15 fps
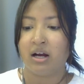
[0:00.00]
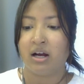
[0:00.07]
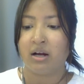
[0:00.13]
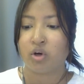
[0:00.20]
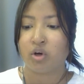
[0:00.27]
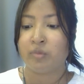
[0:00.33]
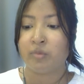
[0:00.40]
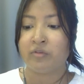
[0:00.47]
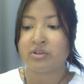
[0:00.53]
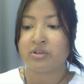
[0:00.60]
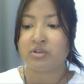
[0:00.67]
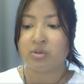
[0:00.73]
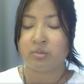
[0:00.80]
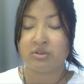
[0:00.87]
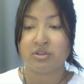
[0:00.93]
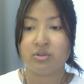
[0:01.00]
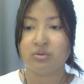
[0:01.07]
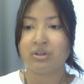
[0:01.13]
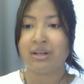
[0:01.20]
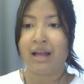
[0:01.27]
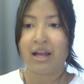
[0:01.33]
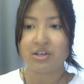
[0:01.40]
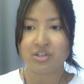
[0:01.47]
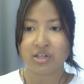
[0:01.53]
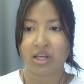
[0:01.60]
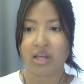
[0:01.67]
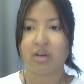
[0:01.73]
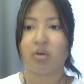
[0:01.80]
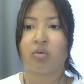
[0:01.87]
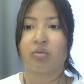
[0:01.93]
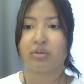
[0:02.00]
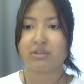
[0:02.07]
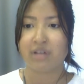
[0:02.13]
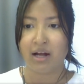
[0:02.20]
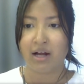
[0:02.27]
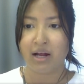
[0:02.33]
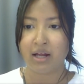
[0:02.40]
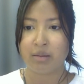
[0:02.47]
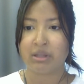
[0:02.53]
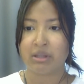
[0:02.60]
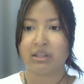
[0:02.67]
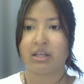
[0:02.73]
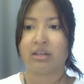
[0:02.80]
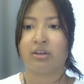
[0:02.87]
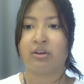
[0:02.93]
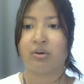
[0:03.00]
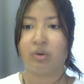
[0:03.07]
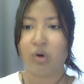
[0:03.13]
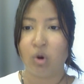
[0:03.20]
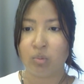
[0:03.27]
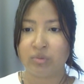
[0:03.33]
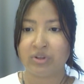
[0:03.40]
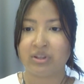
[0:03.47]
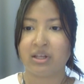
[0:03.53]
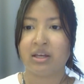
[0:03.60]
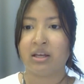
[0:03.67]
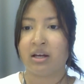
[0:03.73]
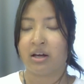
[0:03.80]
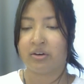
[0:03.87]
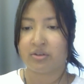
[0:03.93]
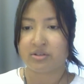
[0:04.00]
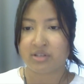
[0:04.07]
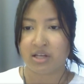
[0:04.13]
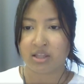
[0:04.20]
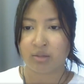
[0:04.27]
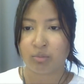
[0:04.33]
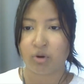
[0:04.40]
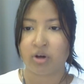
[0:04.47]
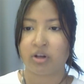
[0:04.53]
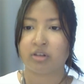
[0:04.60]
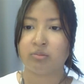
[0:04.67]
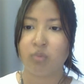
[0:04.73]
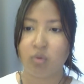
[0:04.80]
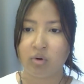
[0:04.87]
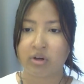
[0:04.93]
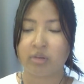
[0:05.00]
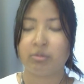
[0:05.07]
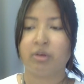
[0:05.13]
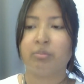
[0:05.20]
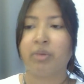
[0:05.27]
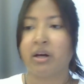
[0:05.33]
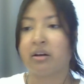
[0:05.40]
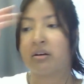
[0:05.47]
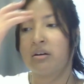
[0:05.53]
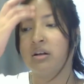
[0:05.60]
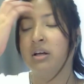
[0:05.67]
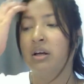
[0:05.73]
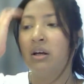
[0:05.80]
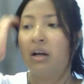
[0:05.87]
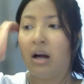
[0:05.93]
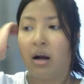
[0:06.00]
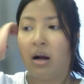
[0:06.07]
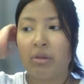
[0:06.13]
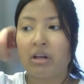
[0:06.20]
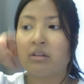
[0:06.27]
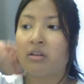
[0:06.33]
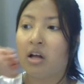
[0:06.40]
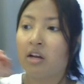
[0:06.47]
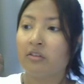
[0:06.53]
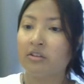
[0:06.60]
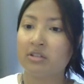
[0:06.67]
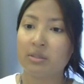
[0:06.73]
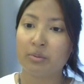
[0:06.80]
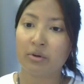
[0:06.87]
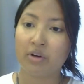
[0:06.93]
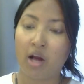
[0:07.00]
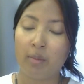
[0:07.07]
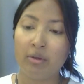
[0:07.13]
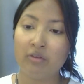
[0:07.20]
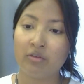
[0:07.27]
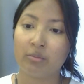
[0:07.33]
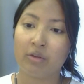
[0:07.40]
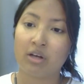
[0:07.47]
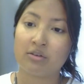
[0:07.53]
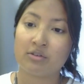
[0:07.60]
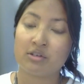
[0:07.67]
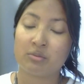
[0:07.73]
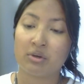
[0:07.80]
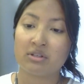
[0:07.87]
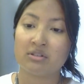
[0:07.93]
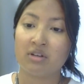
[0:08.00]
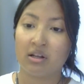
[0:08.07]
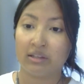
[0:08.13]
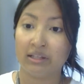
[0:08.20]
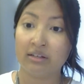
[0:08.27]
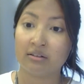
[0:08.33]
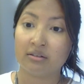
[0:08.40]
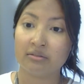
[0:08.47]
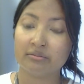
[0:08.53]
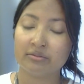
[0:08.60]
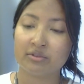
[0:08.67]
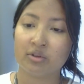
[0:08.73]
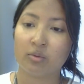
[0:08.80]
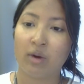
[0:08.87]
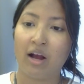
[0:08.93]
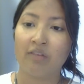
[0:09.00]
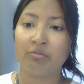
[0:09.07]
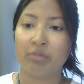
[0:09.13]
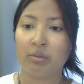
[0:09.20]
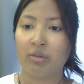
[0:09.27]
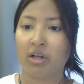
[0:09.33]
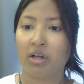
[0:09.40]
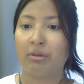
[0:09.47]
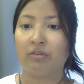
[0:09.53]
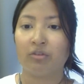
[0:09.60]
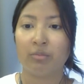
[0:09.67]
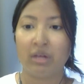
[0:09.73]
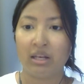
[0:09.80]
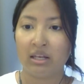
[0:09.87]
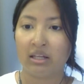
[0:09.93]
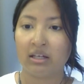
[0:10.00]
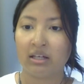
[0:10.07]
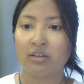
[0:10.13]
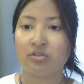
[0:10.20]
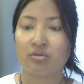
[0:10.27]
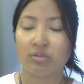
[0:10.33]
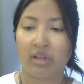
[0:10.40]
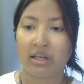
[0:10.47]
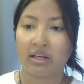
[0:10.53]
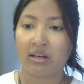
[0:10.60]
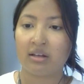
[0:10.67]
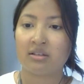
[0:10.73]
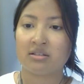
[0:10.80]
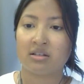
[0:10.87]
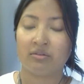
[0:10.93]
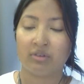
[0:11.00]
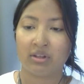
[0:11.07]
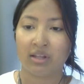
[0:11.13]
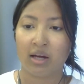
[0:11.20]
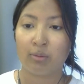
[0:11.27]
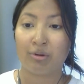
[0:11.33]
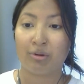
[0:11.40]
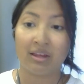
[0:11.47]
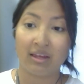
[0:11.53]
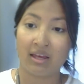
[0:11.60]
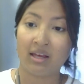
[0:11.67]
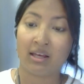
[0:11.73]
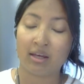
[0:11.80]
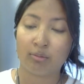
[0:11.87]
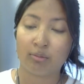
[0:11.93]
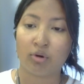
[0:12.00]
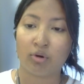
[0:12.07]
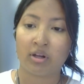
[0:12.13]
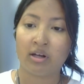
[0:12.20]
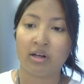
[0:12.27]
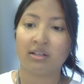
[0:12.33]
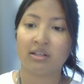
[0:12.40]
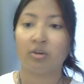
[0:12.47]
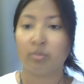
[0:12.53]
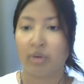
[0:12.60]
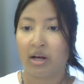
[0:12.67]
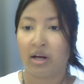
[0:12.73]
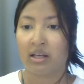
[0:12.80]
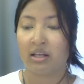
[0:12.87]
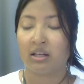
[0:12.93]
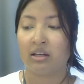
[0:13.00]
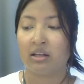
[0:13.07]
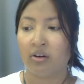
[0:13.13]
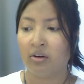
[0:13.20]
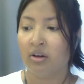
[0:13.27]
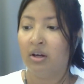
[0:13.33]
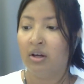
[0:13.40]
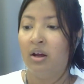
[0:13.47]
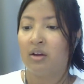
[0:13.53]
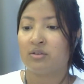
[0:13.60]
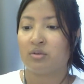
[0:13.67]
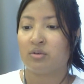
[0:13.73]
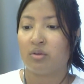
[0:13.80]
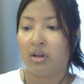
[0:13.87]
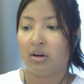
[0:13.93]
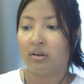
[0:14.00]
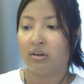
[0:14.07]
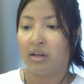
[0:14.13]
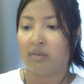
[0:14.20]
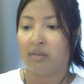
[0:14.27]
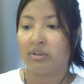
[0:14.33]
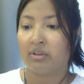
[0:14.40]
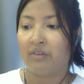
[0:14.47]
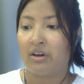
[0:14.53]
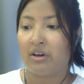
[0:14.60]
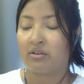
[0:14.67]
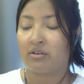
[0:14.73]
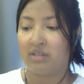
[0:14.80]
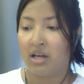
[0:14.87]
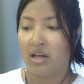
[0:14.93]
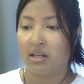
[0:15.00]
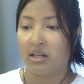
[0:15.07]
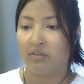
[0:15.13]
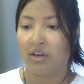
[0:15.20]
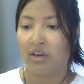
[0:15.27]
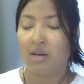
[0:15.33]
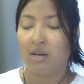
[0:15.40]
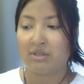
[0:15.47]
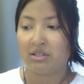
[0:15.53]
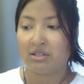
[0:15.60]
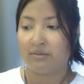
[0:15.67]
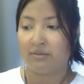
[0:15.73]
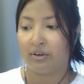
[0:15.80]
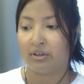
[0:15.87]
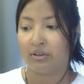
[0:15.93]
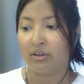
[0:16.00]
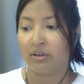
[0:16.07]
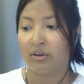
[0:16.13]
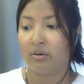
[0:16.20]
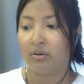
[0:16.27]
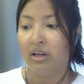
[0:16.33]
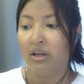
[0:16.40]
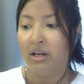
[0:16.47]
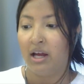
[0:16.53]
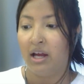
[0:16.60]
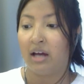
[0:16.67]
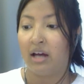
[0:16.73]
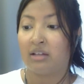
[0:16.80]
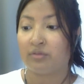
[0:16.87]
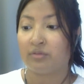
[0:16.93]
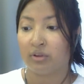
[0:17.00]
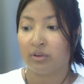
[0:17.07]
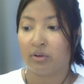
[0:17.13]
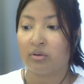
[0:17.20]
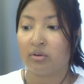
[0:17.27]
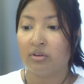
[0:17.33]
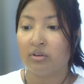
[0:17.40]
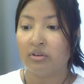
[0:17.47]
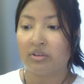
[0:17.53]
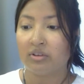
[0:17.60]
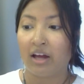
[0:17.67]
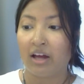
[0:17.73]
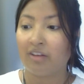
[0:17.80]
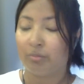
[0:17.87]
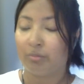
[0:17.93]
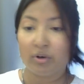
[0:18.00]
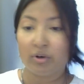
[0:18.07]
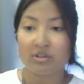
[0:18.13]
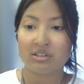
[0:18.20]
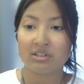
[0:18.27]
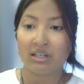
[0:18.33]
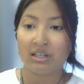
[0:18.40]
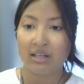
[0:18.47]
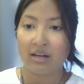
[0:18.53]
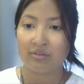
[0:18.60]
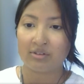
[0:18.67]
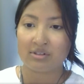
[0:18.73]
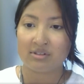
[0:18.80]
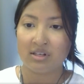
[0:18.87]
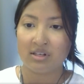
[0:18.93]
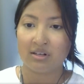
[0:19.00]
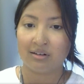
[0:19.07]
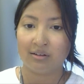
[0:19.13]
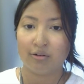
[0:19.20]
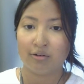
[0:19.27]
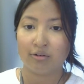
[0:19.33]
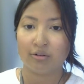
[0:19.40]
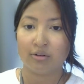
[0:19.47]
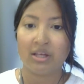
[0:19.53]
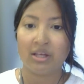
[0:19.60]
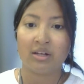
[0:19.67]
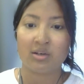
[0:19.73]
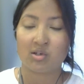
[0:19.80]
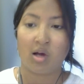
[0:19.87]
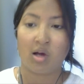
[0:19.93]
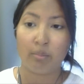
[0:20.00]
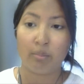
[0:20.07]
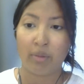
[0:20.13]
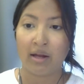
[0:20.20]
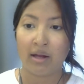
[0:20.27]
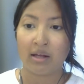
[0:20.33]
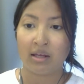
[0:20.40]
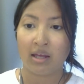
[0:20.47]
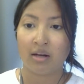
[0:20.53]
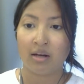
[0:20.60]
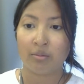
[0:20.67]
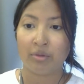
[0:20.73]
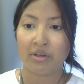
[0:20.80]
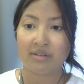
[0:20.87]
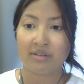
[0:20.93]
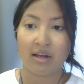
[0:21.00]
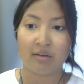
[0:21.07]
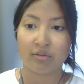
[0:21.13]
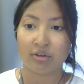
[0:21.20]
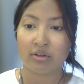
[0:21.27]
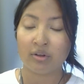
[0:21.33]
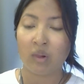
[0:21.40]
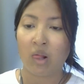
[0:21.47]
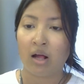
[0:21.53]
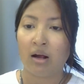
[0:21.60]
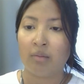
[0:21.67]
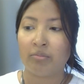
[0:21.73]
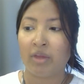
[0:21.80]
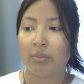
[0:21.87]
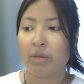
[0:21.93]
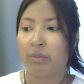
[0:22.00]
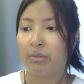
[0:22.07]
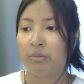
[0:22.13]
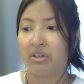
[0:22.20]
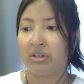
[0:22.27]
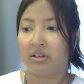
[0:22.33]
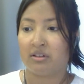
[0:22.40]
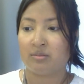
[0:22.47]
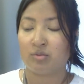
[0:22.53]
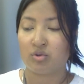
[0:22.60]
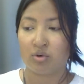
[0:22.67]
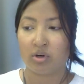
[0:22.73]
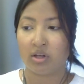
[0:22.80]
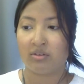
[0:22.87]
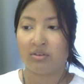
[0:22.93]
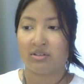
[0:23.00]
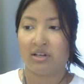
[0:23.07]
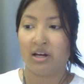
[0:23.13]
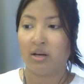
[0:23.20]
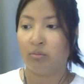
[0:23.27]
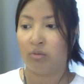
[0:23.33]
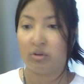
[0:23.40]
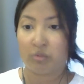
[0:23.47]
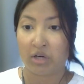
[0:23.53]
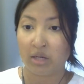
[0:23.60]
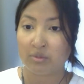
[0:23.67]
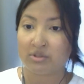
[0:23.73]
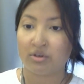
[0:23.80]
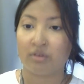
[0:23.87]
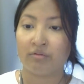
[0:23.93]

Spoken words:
group of consumers that you can educate over time and hope that they understand the product more and a bit better. And a lot of these people are coming from countries where it's not legal. So we're having people coming from India and Sri Lanka and stuff like that, where they can't get product and they're buying it here. So their level of understanding of cannabis is very low. As for locals, I've personally never seen a local in a shop buying cannabis ever. That might be because majority of the time when I was here in